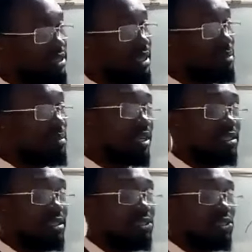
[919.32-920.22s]
chart and
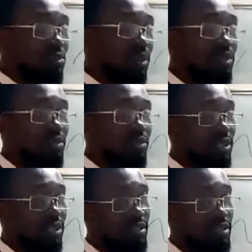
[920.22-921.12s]
making decision based on the
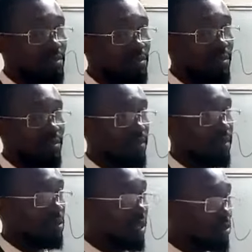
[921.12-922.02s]
chart?
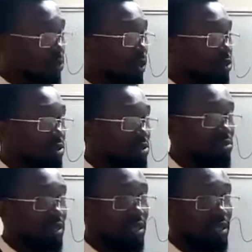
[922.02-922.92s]
But that's what we're doing
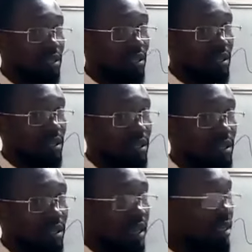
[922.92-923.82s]
today.
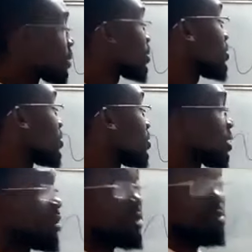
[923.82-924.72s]
And it helps us to
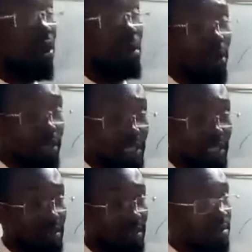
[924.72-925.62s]
generate more
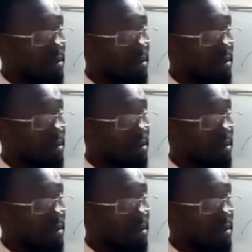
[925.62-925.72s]
money.